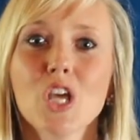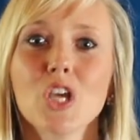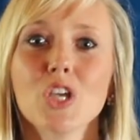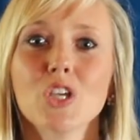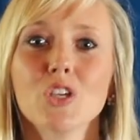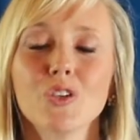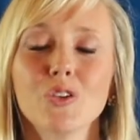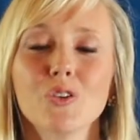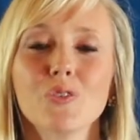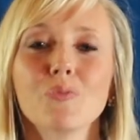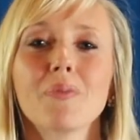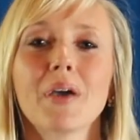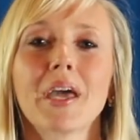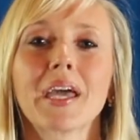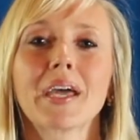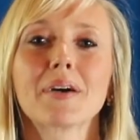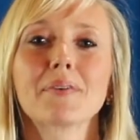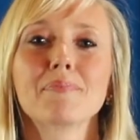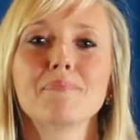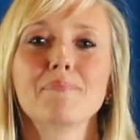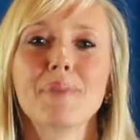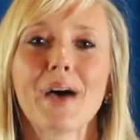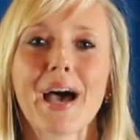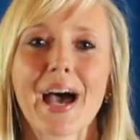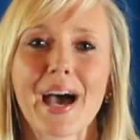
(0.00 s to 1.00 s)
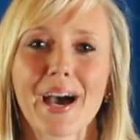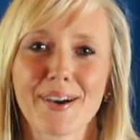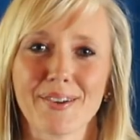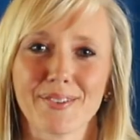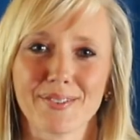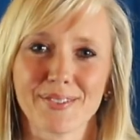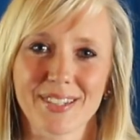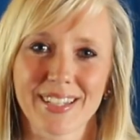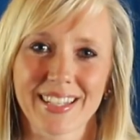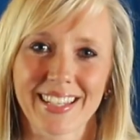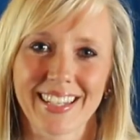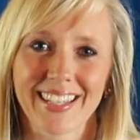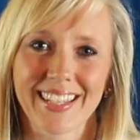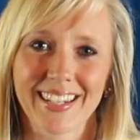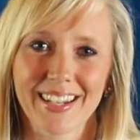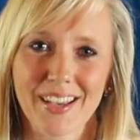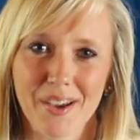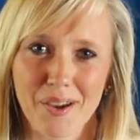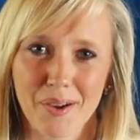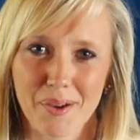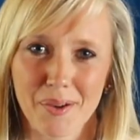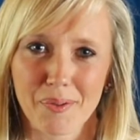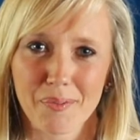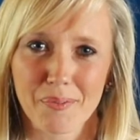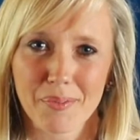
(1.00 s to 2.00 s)
you may abound in
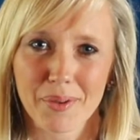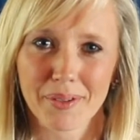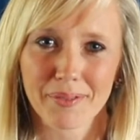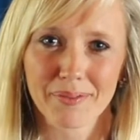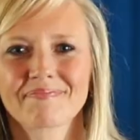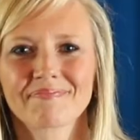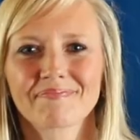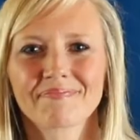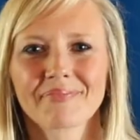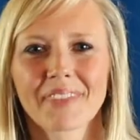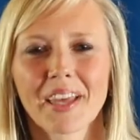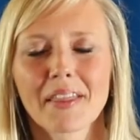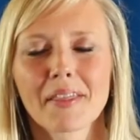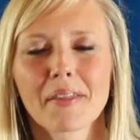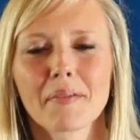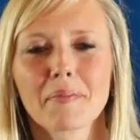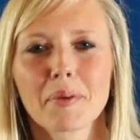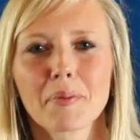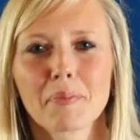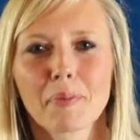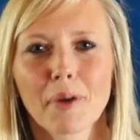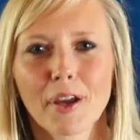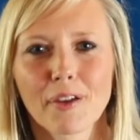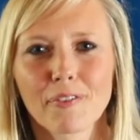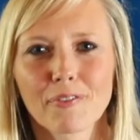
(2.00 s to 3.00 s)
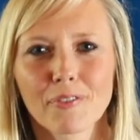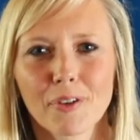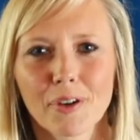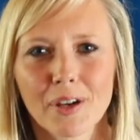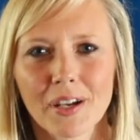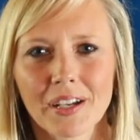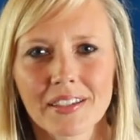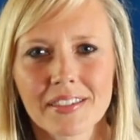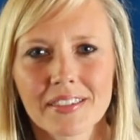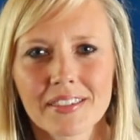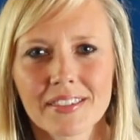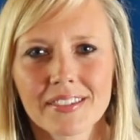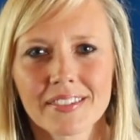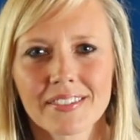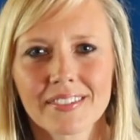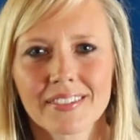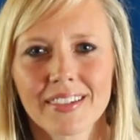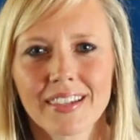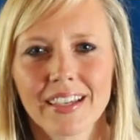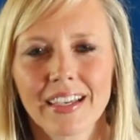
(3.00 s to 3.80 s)
hope. Let me pray for us.